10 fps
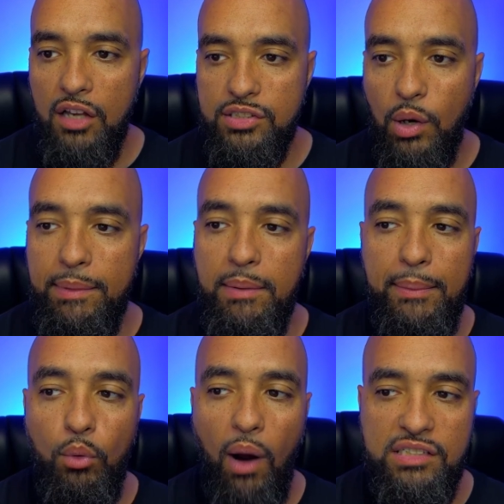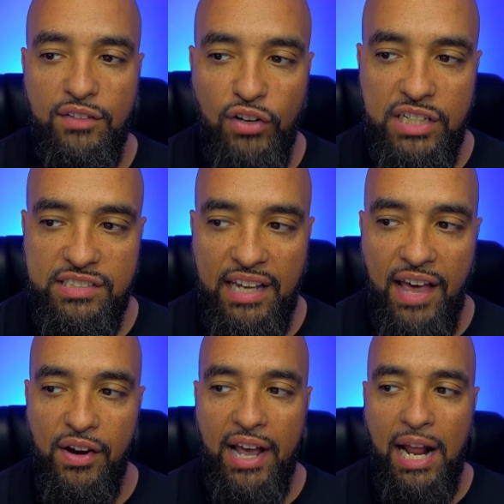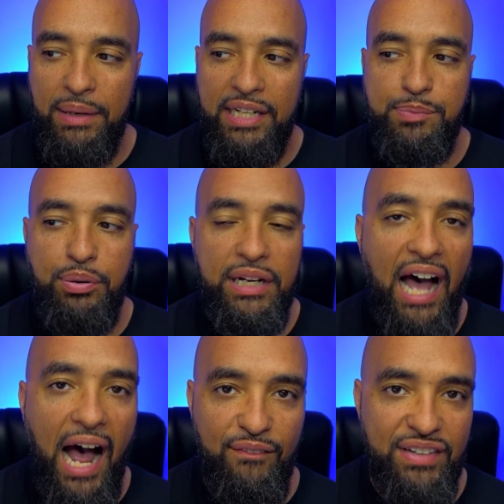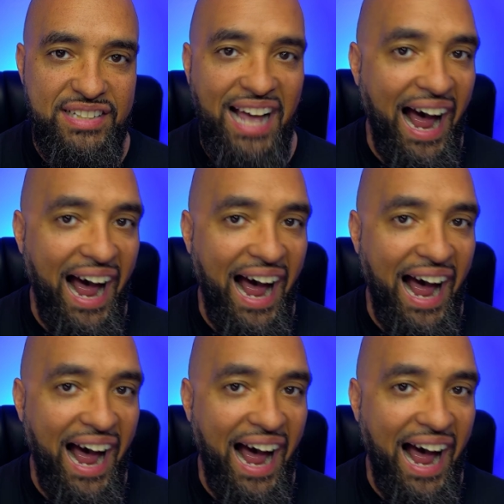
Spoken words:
So him and Mabel watch the footage together, and I mean, it's pretty obvious,